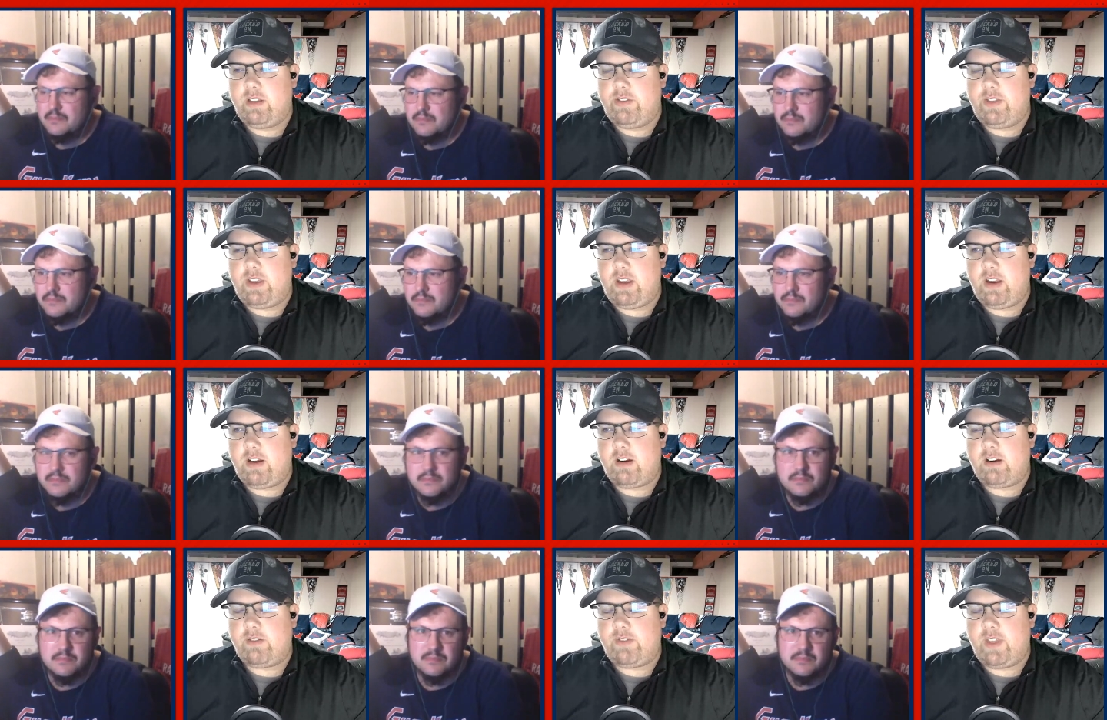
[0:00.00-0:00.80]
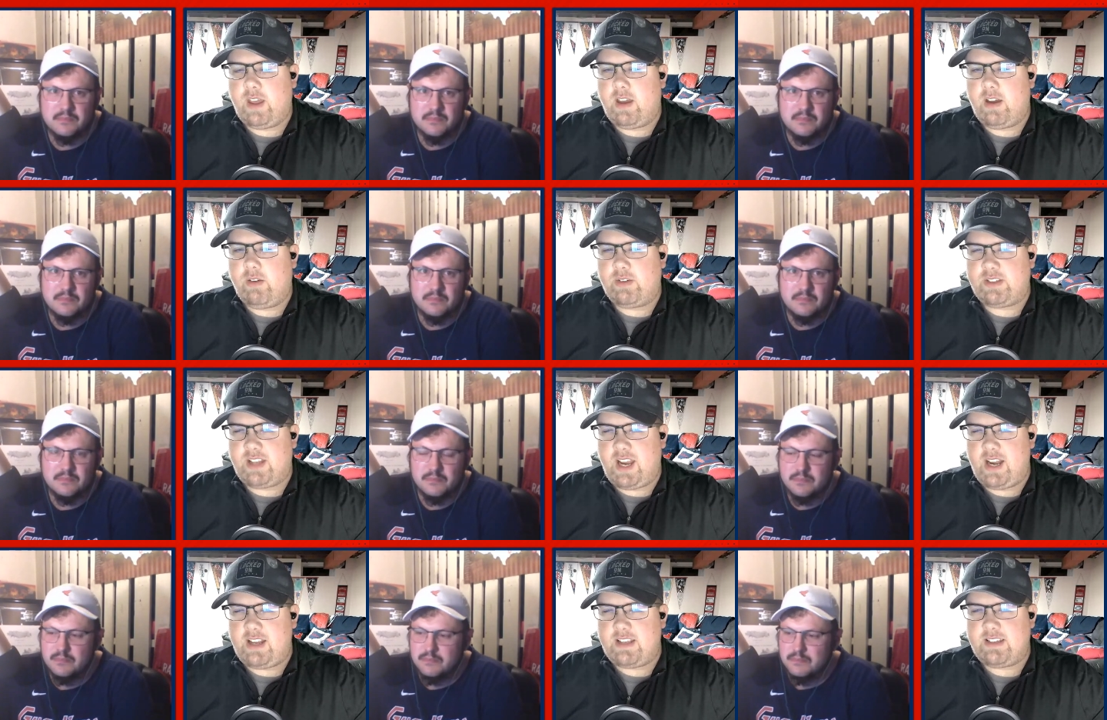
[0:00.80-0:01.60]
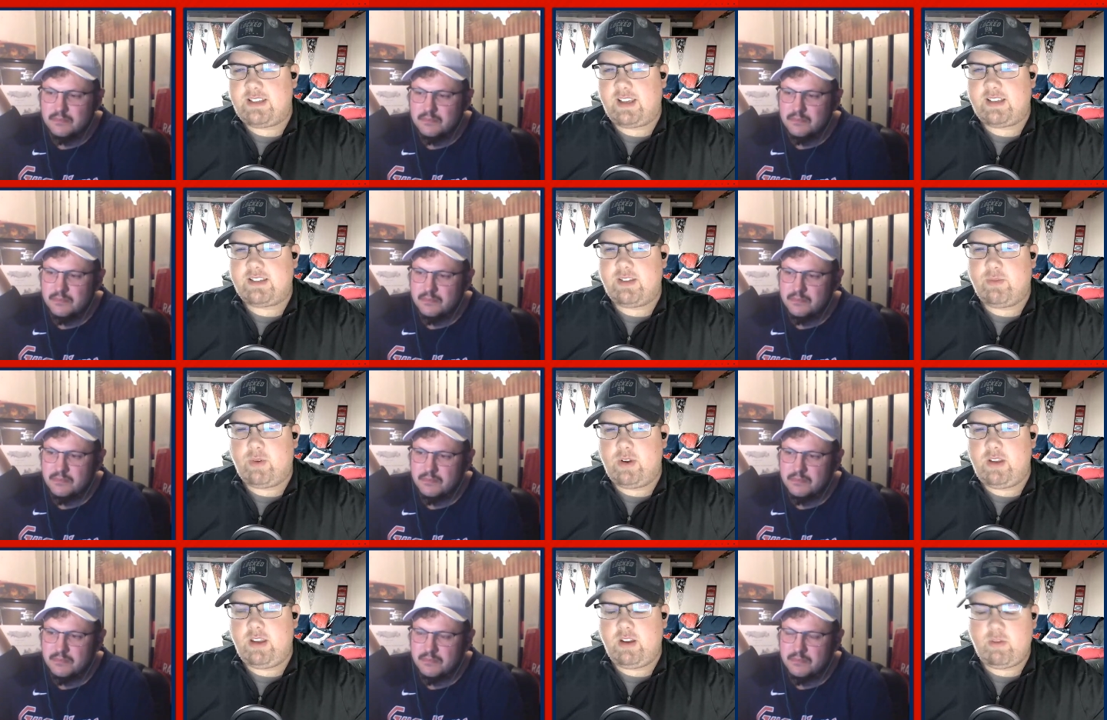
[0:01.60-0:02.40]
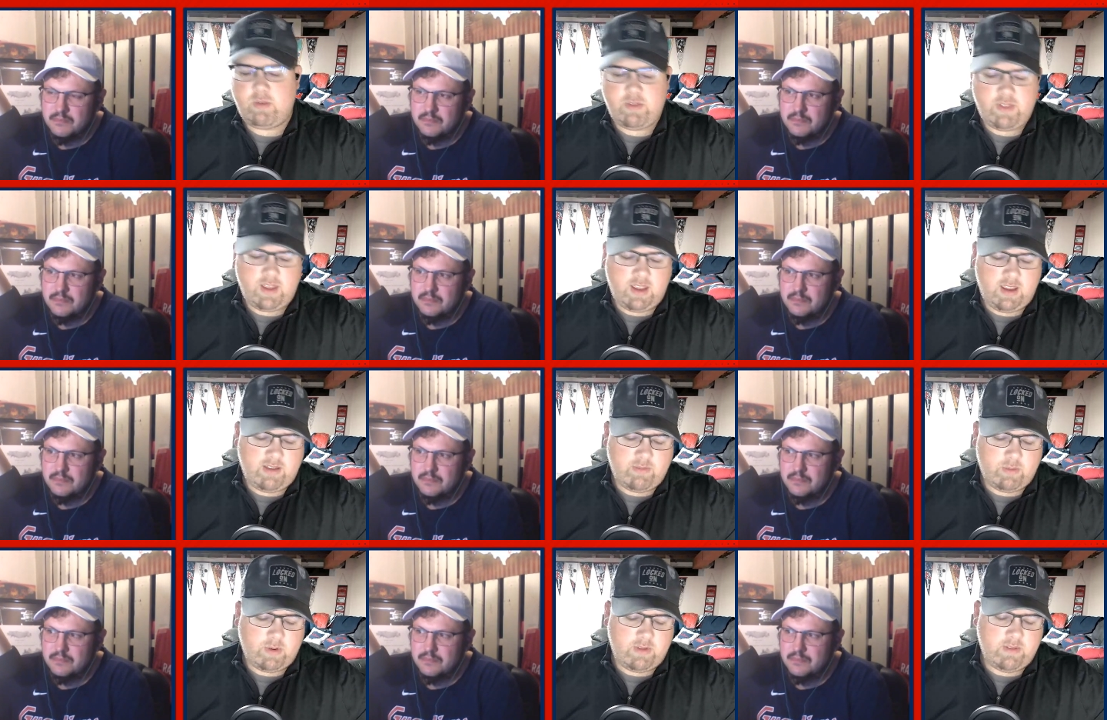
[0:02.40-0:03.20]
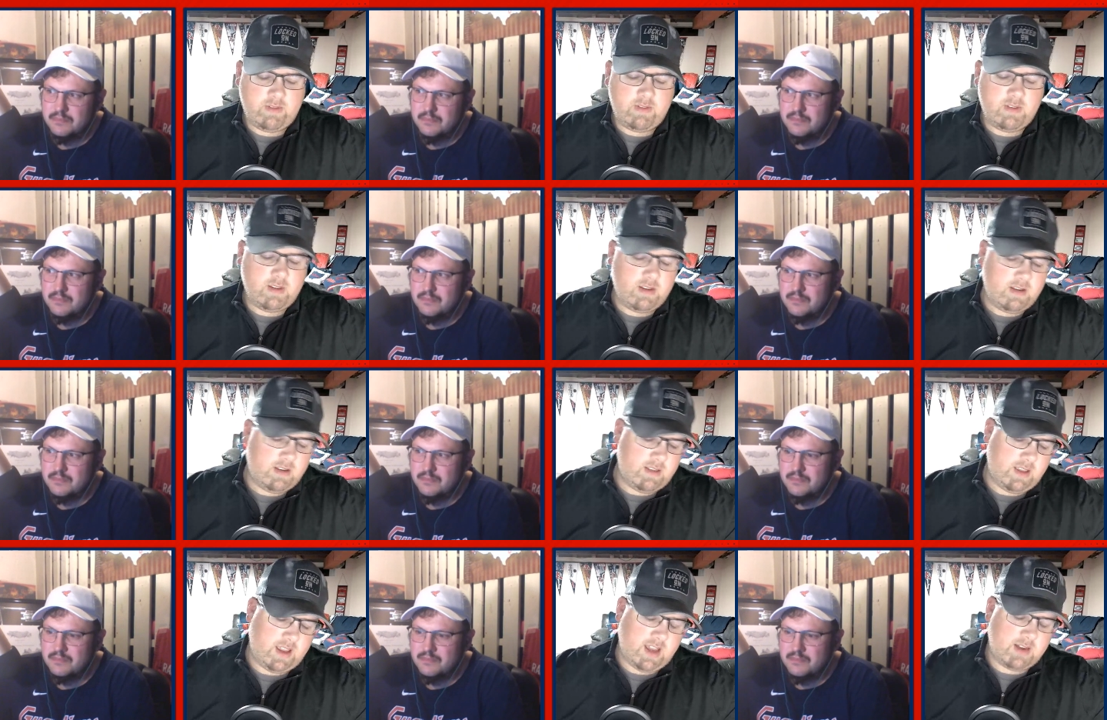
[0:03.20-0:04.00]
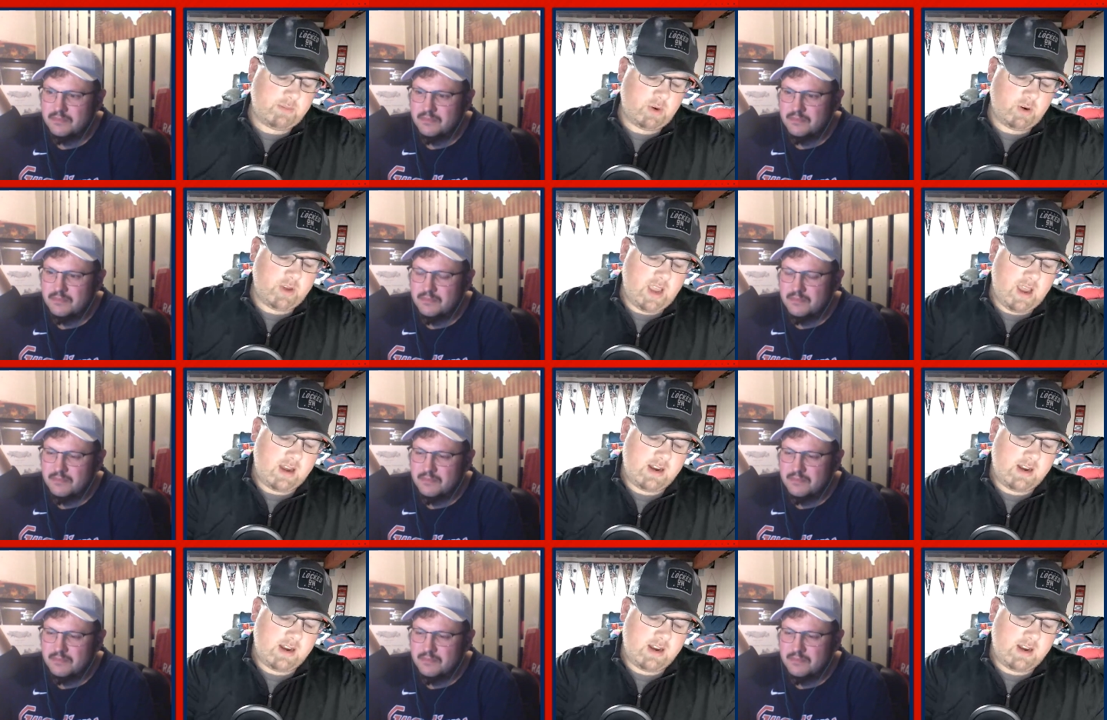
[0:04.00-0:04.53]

Speaker 1: the year of the was it 86 the one year where everyone it kind of broke out.